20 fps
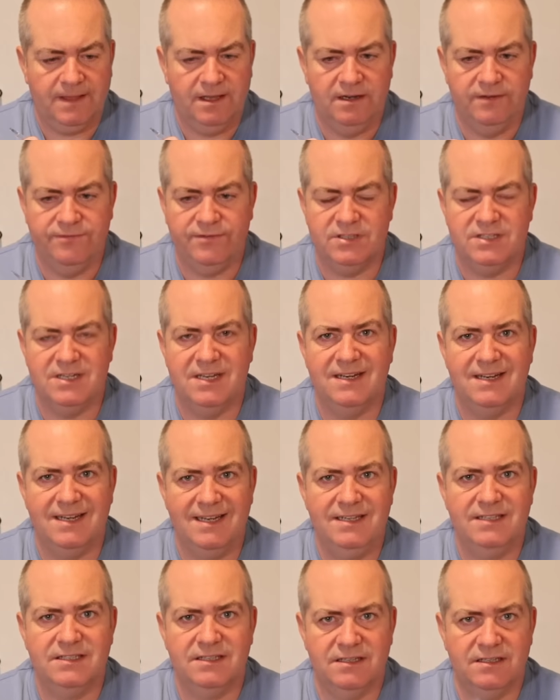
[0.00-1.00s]
And if I sound
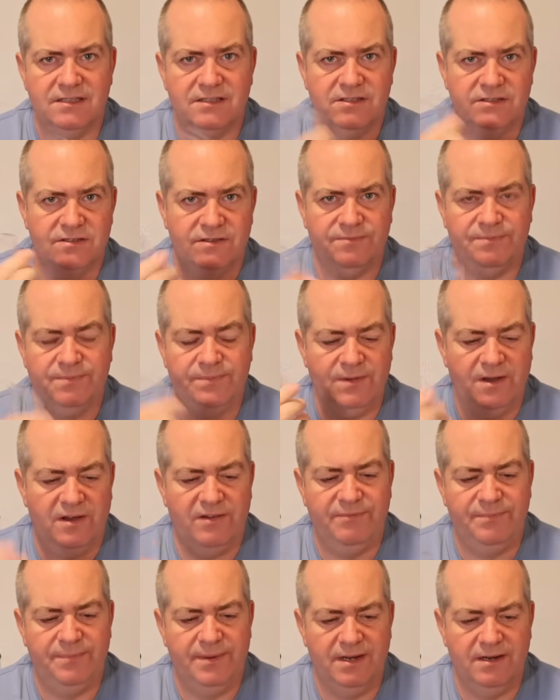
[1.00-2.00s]
nasally, it's because
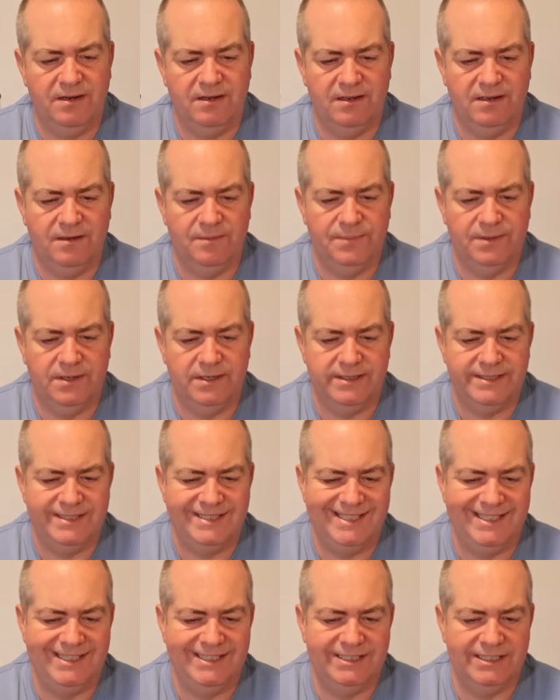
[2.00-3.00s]
I've been a bit
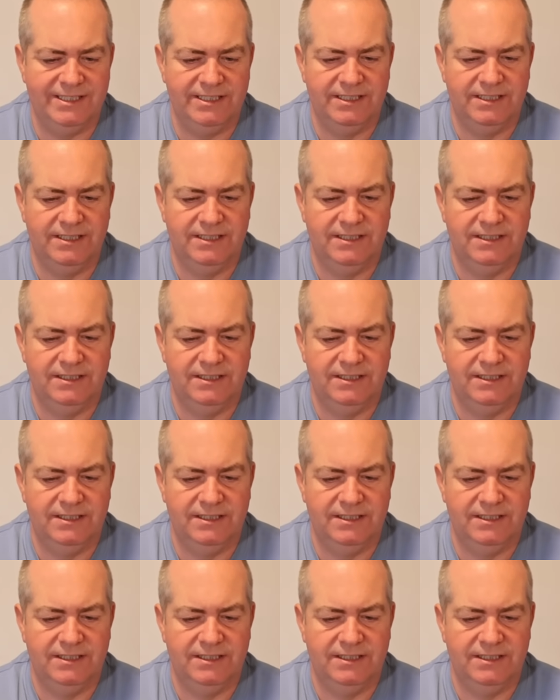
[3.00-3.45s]
sneezy.